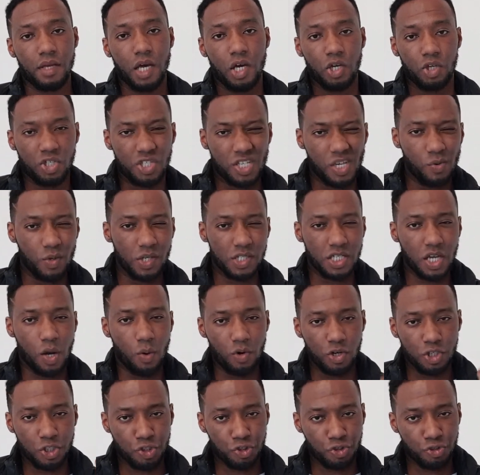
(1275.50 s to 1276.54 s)
You see, when
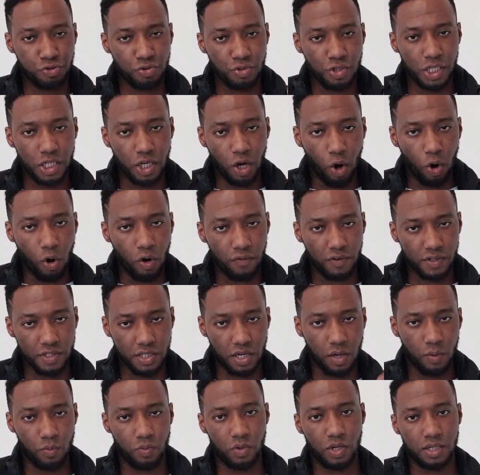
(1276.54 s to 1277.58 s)
someone's truly over
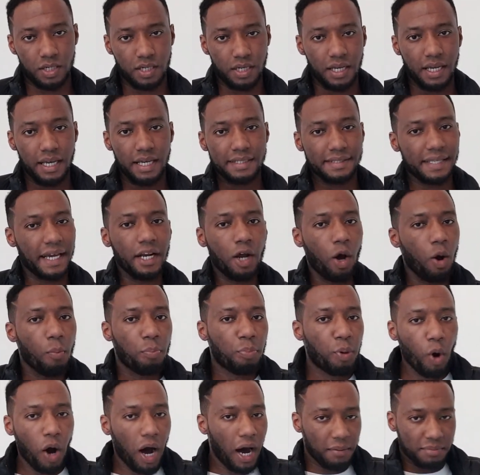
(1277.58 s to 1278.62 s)
someone, they
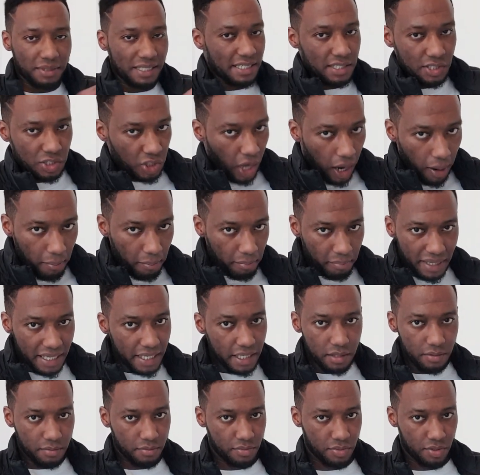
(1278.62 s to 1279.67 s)
don't put up these dumb
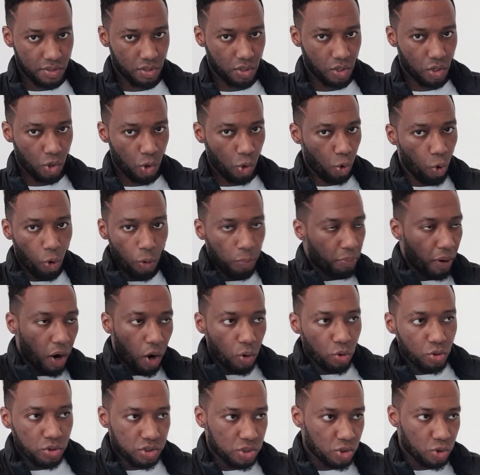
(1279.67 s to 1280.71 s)
memes or
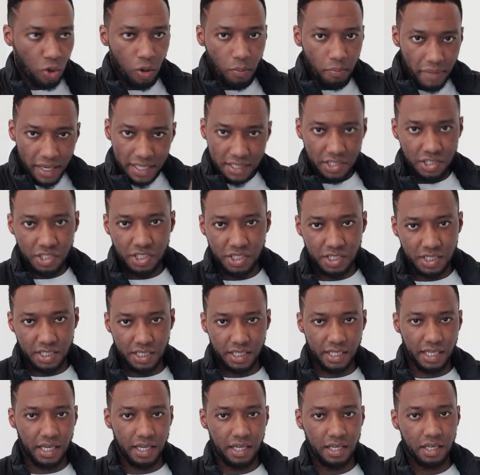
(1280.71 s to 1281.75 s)
posters or messages
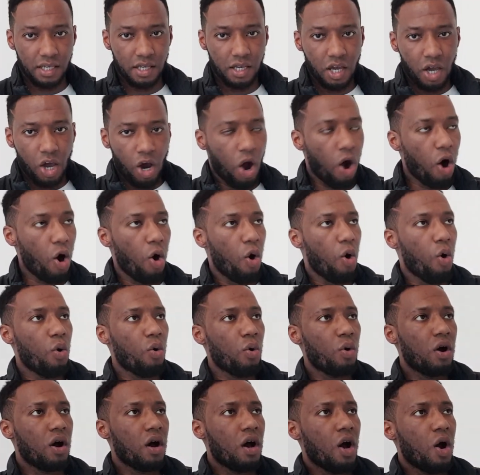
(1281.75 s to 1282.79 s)
and that.
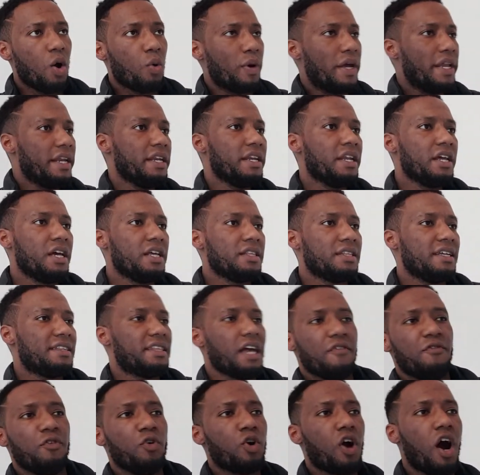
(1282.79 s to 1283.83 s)
Oh, when the
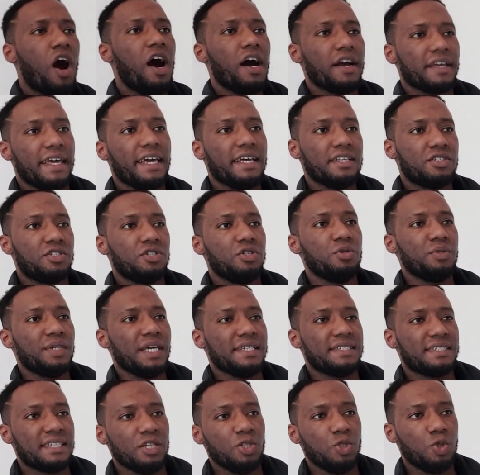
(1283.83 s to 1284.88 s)
devil can't get to you, they
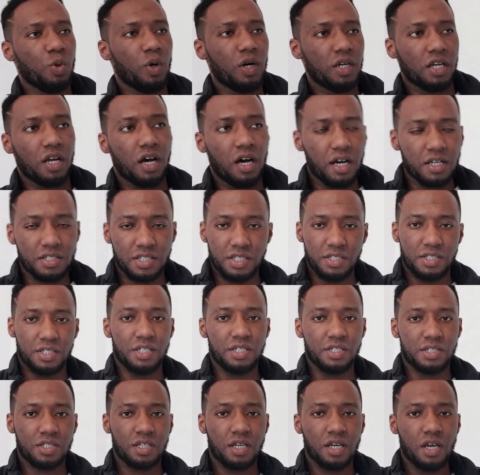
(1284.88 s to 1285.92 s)
send you a
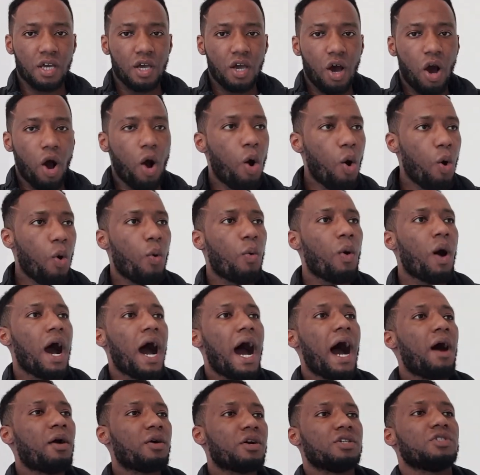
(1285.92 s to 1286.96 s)
narcissist. Oh,
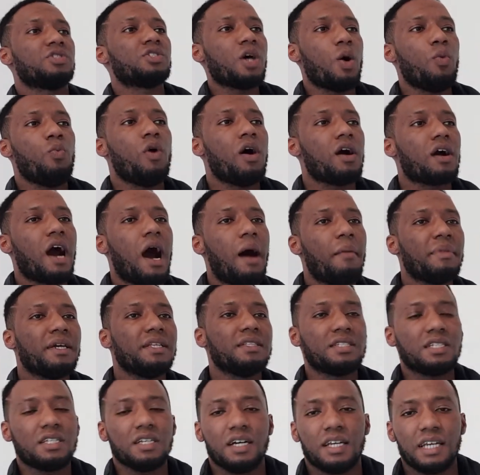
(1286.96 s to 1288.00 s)
how can someone come
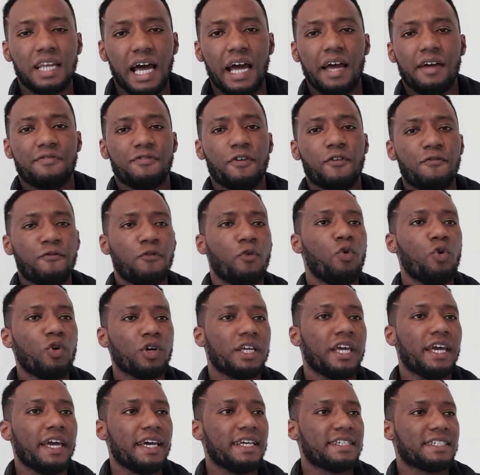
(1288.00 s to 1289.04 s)
into your life for four
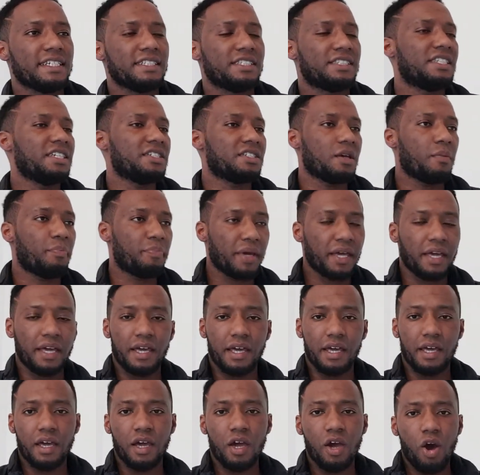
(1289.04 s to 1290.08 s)
years and
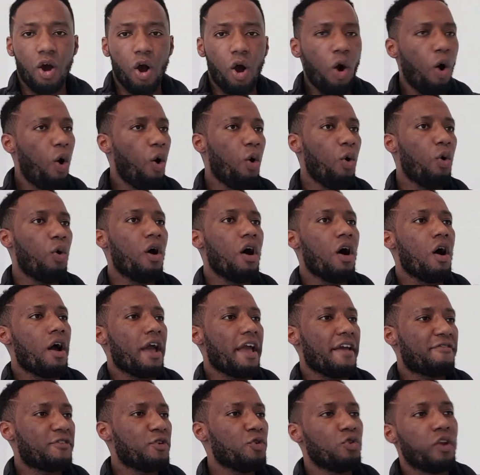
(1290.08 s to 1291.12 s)
disappear? Oh,
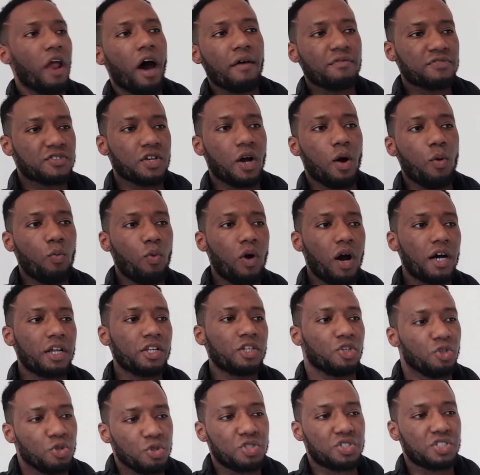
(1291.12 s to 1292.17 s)
if you love
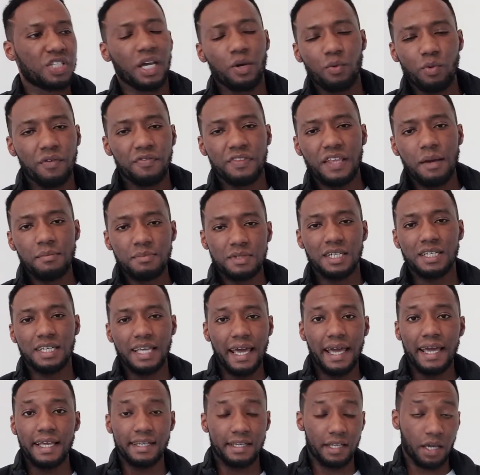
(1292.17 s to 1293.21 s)
someone, you stick with them to the
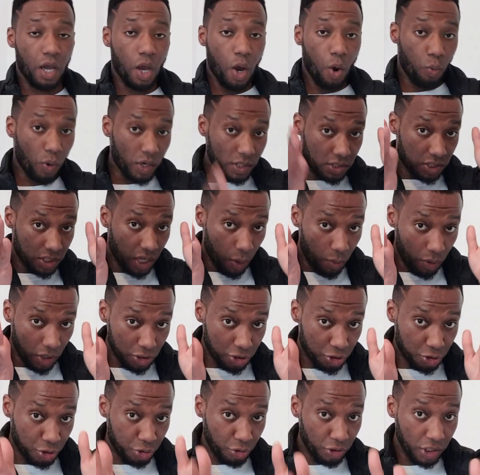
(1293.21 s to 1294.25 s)
end. When
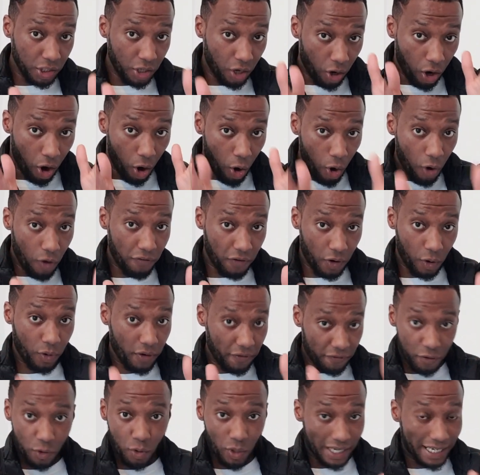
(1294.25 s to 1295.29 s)
someone's truly over
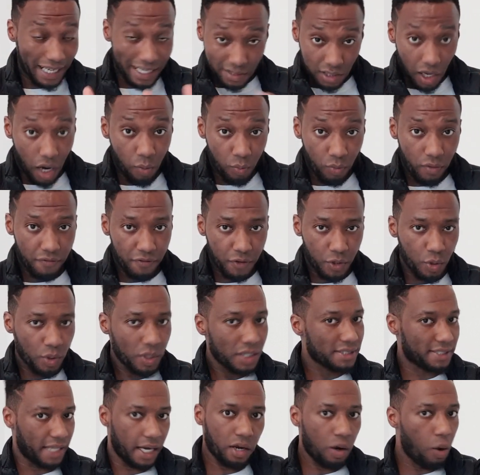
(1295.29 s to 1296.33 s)
with you and they're done with
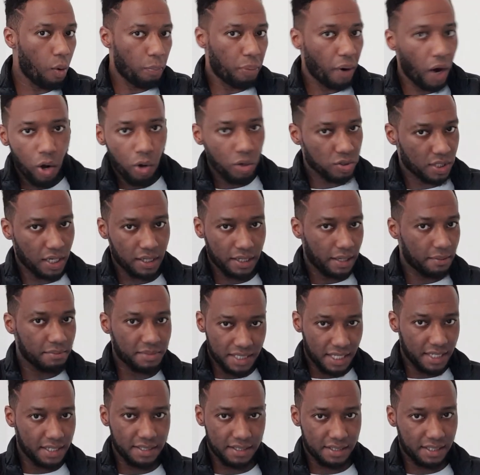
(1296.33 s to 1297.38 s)
you, they don't post up them
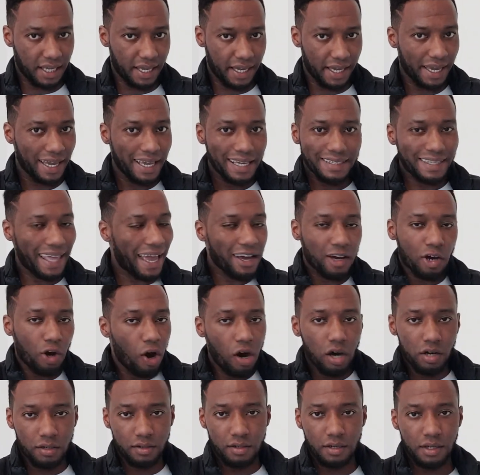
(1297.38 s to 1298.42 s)
things there. They're
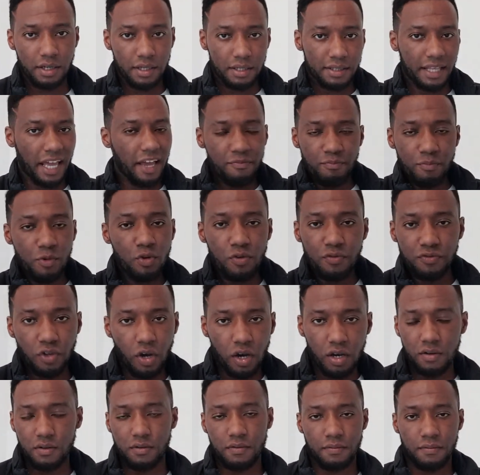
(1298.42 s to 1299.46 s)
gone. They've moved
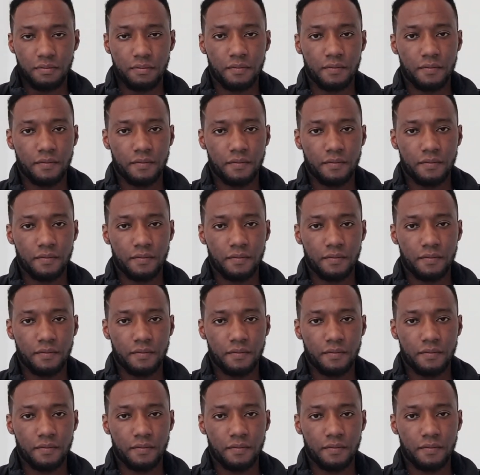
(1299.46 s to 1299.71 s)
on.